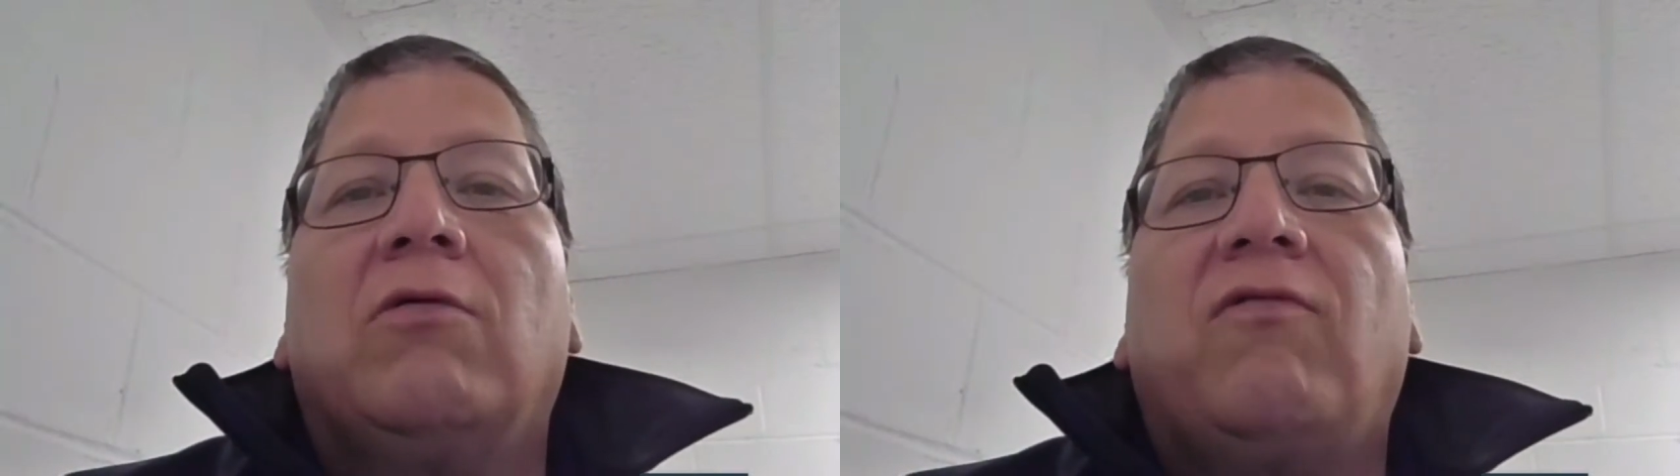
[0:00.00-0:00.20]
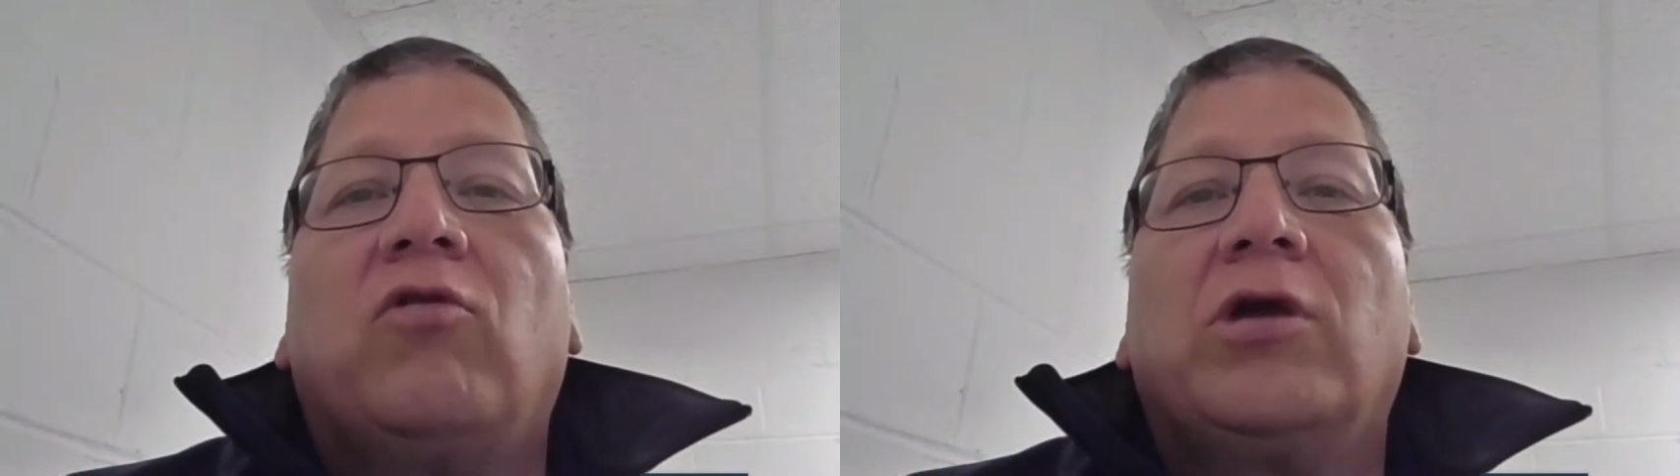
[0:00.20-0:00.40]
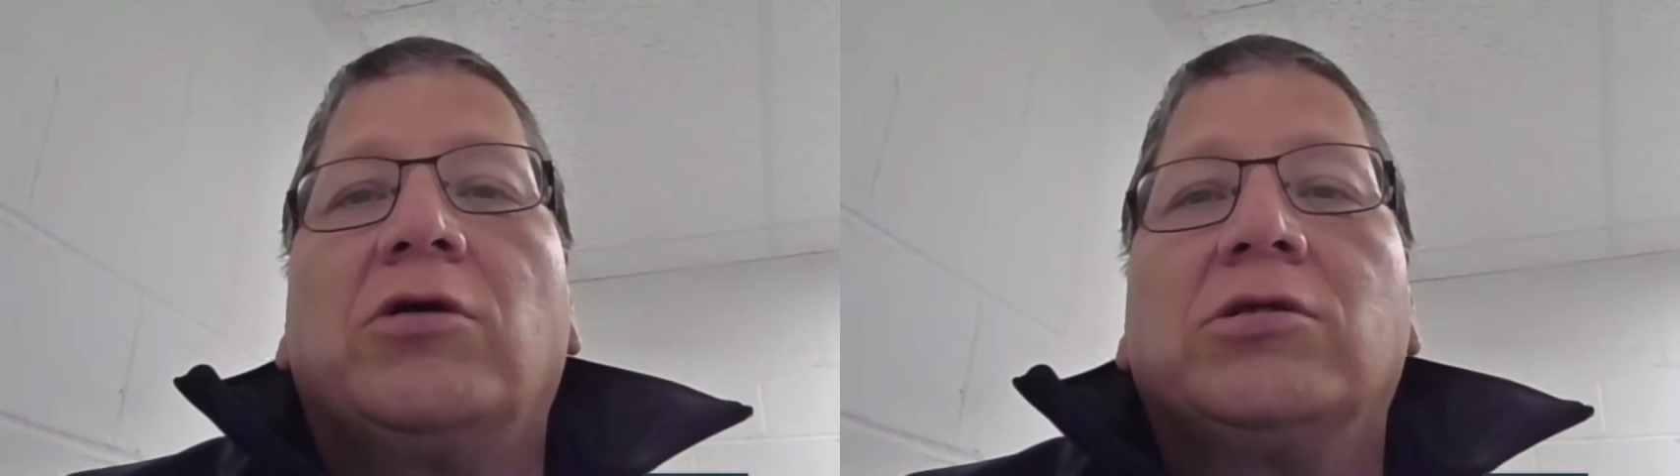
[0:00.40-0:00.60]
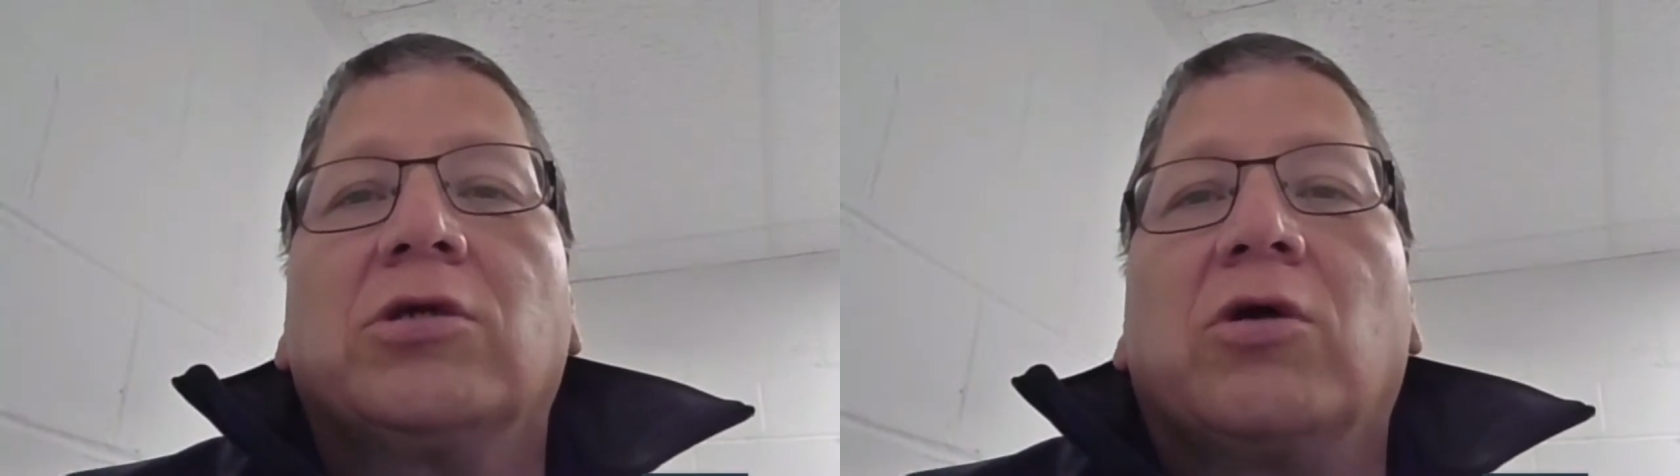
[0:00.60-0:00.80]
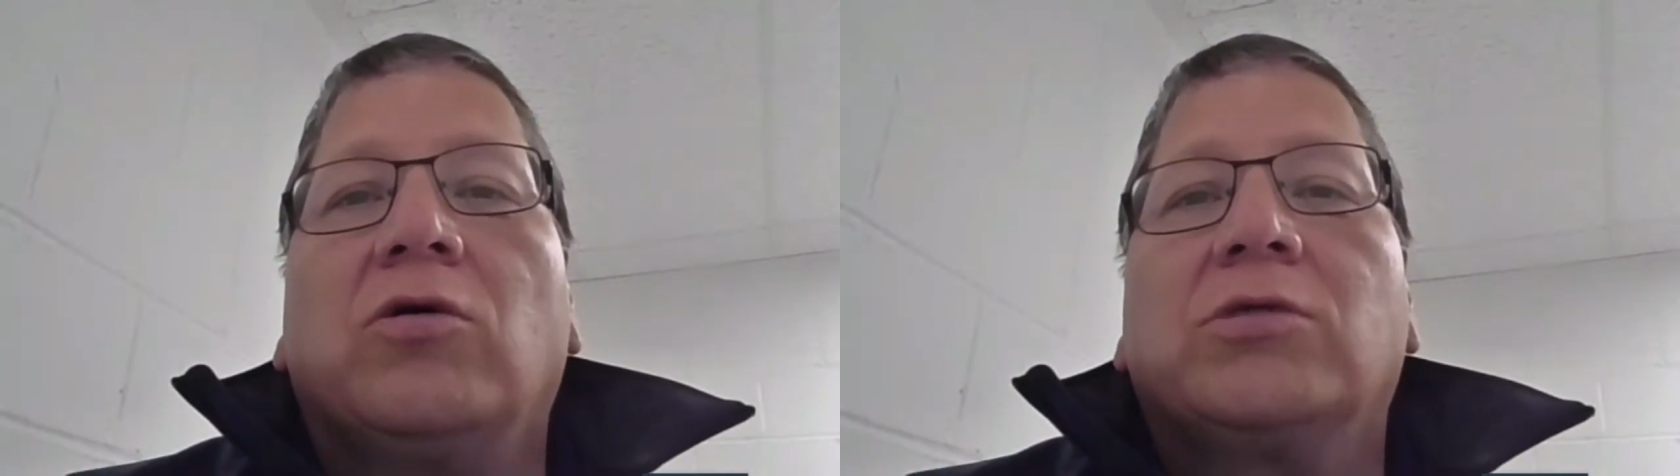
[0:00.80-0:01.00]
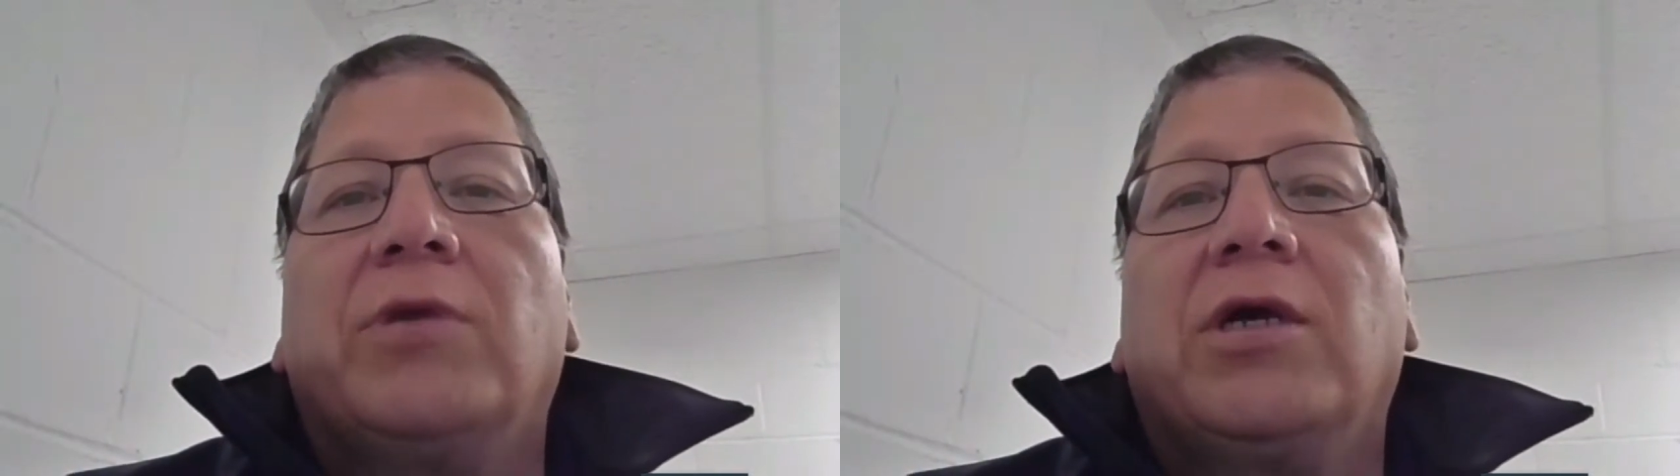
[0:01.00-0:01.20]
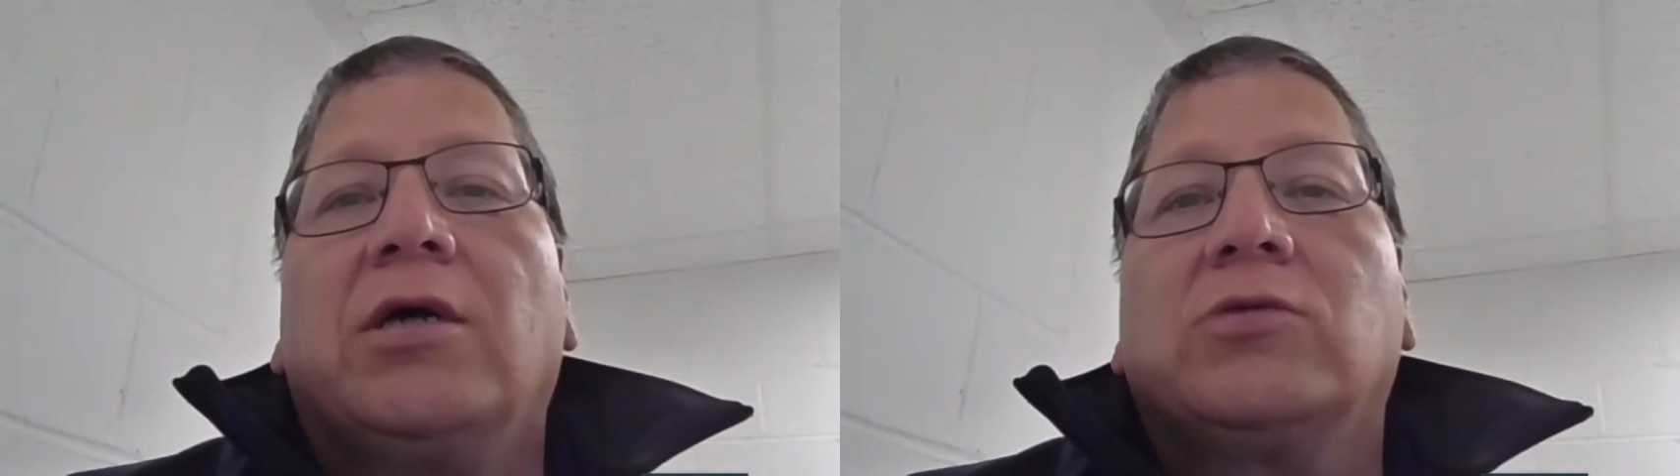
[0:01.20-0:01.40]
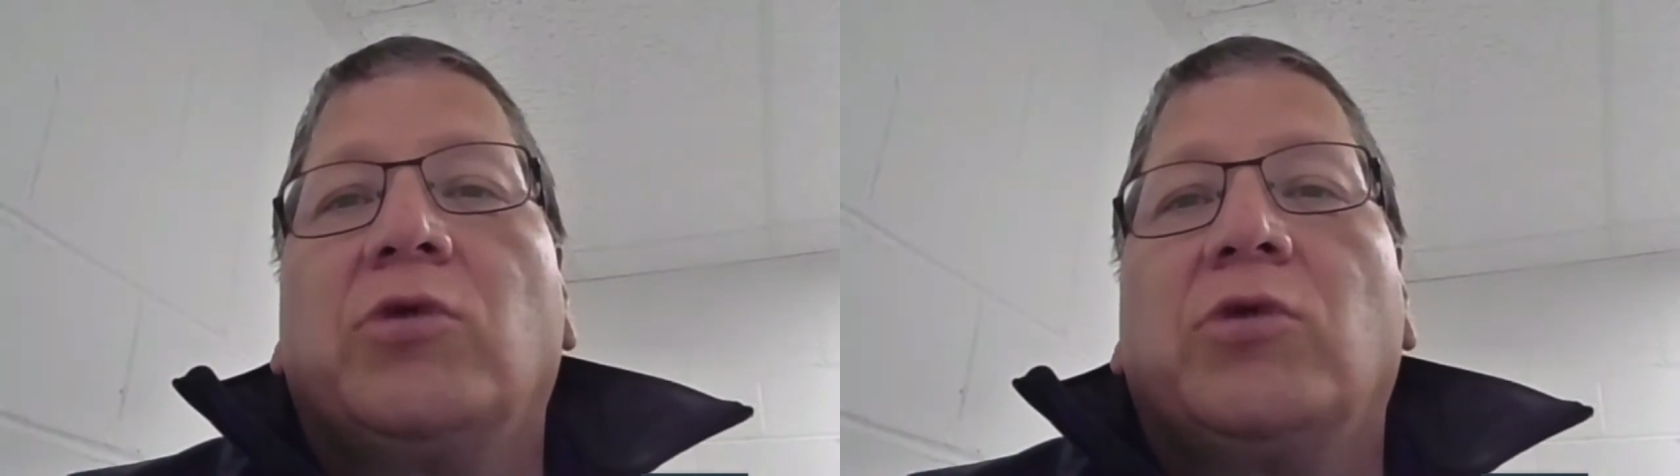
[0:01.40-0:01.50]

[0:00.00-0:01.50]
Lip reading: 40 years ago. It's because